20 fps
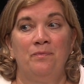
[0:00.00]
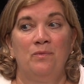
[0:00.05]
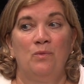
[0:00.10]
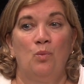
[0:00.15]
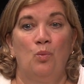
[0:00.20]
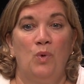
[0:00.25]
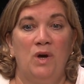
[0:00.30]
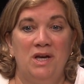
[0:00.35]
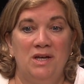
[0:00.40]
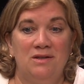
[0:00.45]

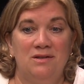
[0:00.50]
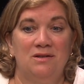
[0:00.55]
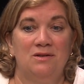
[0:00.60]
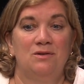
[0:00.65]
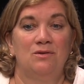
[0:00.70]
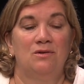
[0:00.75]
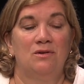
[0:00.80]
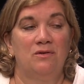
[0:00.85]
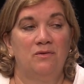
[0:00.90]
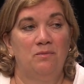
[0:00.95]
Ways to
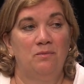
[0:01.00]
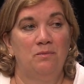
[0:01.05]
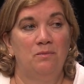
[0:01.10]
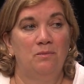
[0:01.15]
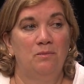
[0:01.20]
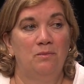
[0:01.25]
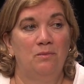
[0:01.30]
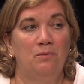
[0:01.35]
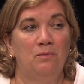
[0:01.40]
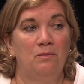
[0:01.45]
sort of
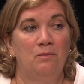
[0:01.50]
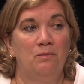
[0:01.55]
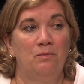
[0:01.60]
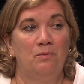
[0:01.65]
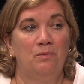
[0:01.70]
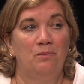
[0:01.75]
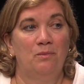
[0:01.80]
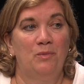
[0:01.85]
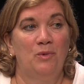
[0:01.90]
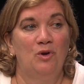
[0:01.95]

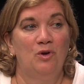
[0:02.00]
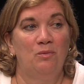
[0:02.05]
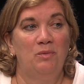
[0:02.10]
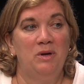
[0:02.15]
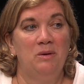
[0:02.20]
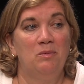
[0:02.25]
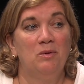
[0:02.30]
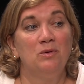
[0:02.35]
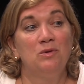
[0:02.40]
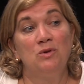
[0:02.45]
pull
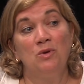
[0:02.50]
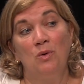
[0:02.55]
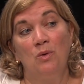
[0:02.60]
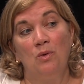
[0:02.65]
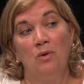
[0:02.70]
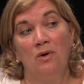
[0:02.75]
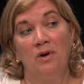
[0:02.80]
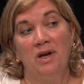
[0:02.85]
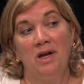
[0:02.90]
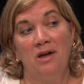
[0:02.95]
people
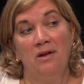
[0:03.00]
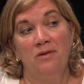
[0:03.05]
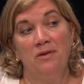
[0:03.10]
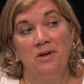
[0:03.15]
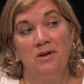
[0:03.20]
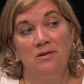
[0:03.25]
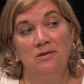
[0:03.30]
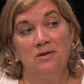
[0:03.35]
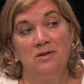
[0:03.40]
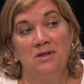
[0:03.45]
toward
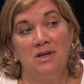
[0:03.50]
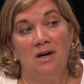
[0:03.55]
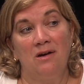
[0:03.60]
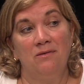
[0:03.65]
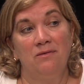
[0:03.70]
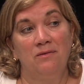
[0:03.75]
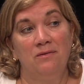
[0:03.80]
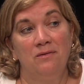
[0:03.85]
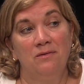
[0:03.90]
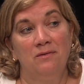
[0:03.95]
healthier
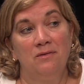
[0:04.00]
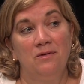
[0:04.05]
stuff.